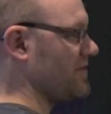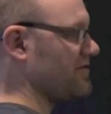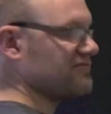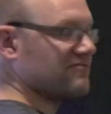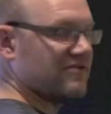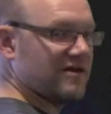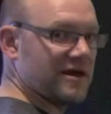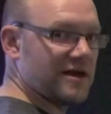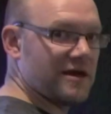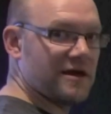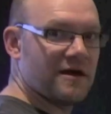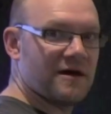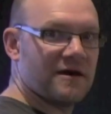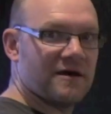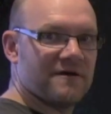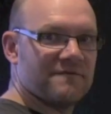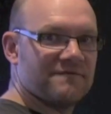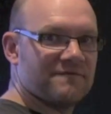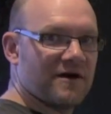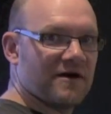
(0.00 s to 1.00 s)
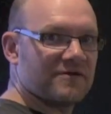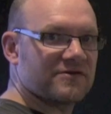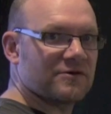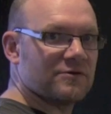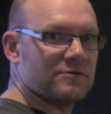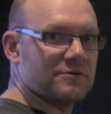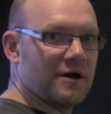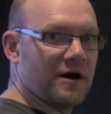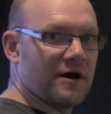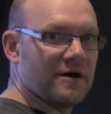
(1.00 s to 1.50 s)
3
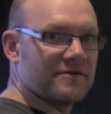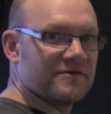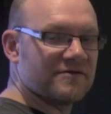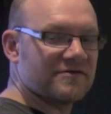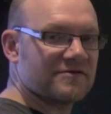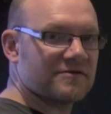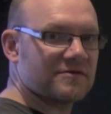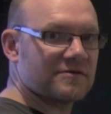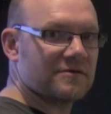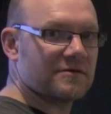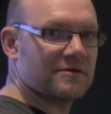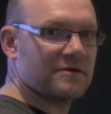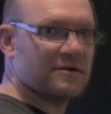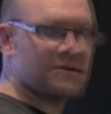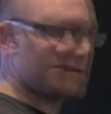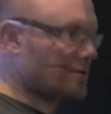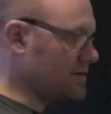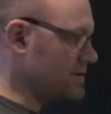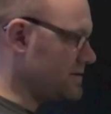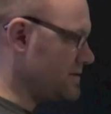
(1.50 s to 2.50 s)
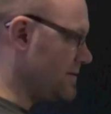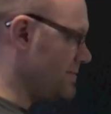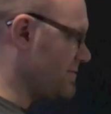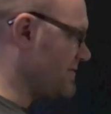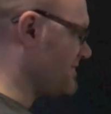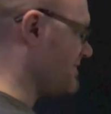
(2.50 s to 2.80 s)
vertical lines. Number